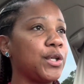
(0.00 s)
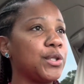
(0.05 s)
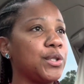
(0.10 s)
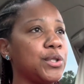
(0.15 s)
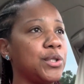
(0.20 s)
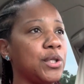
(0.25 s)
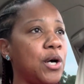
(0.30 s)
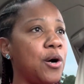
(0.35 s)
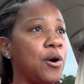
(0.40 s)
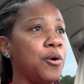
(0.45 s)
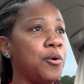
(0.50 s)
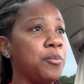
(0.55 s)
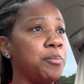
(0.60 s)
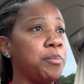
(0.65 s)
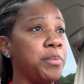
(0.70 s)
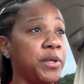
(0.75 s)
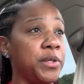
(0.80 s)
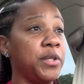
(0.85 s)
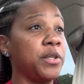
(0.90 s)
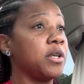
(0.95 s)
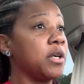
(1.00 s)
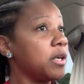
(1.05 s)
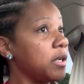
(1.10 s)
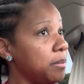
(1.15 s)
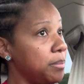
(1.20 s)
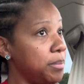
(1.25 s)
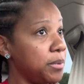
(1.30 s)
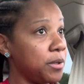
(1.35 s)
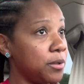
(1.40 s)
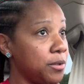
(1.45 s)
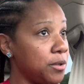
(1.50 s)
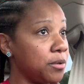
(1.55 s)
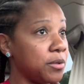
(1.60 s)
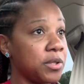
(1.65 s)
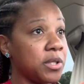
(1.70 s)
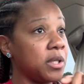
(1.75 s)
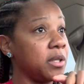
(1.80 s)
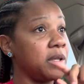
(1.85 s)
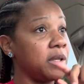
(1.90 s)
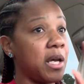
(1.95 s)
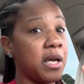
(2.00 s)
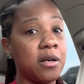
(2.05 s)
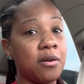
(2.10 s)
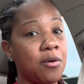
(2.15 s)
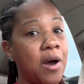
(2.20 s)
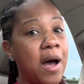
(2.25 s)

So, but the good builders, they don't